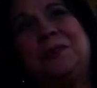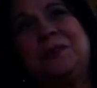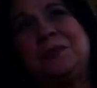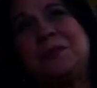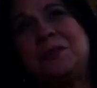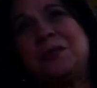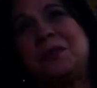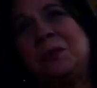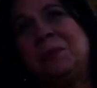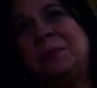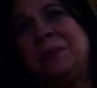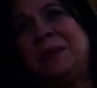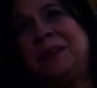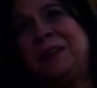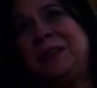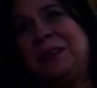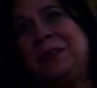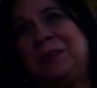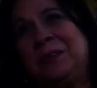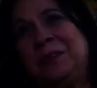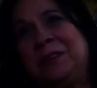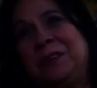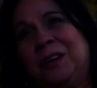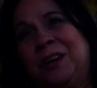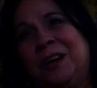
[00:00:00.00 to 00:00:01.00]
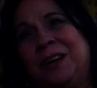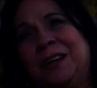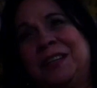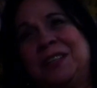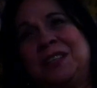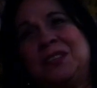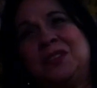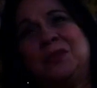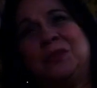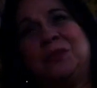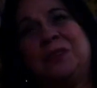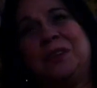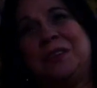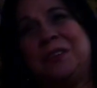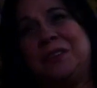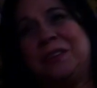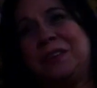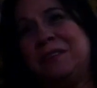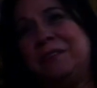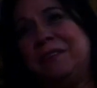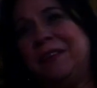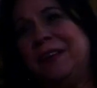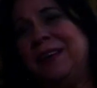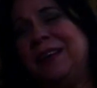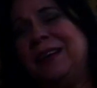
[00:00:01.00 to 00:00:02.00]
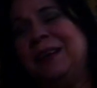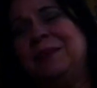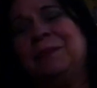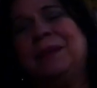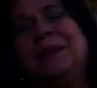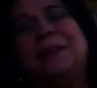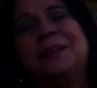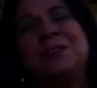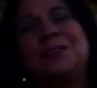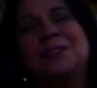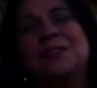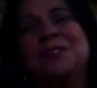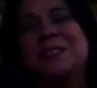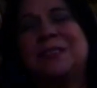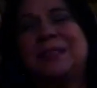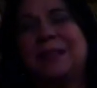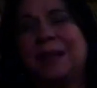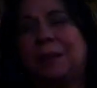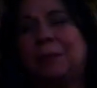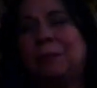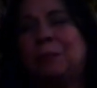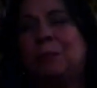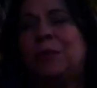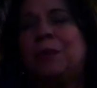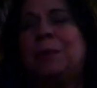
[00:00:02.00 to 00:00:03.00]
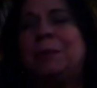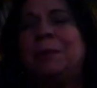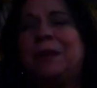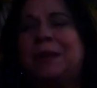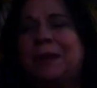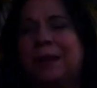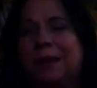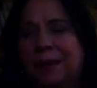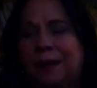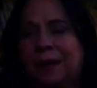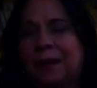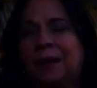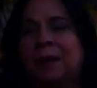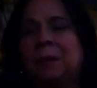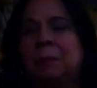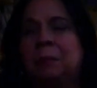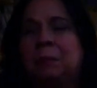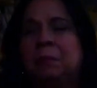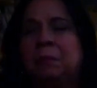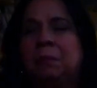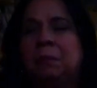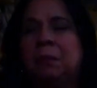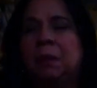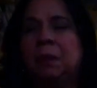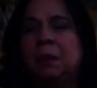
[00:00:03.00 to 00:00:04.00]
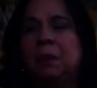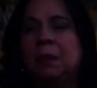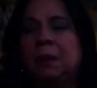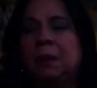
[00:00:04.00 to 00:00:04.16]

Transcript: for so many other artists, Judith Rivera. And it's just that we became